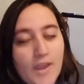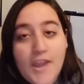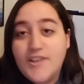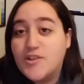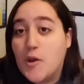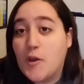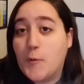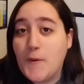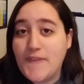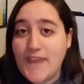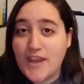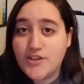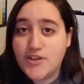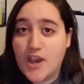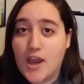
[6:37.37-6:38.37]
So I quit
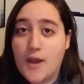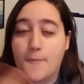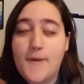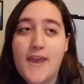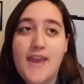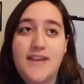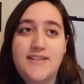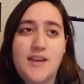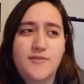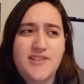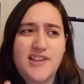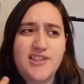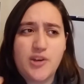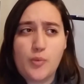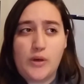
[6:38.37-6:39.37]
that job, and I was
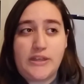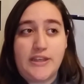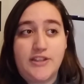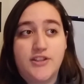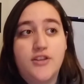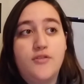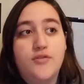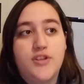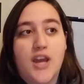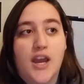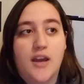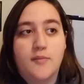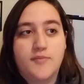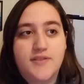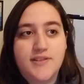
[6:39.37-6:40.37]
actually working 2
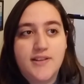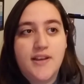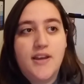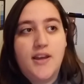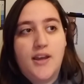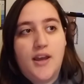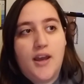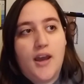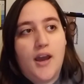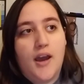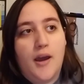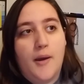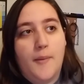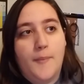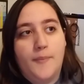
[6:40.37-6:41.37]
jobs
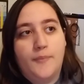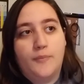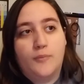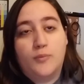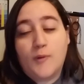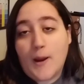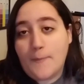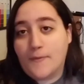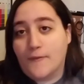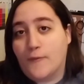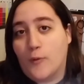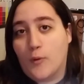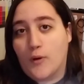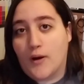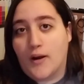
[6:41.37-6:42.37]
right
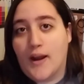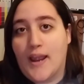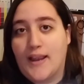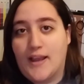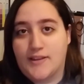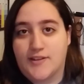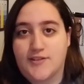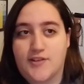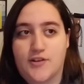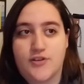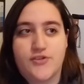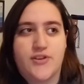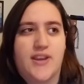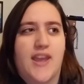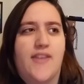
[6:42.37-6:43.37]
before I got the
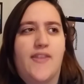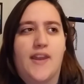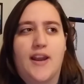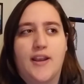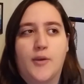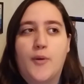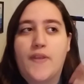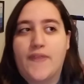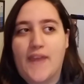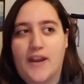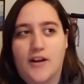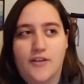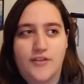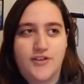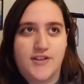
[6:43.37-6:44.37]
surgery, and then I quit
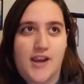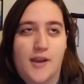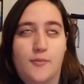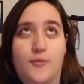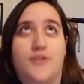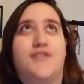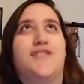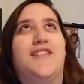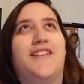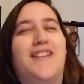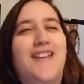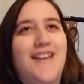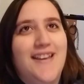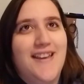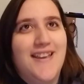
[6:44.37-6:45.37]
that other job, which,
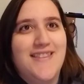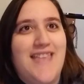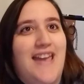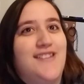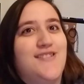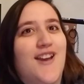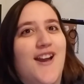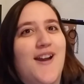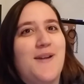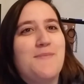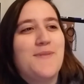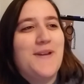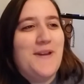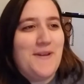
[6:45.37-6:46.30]
that job,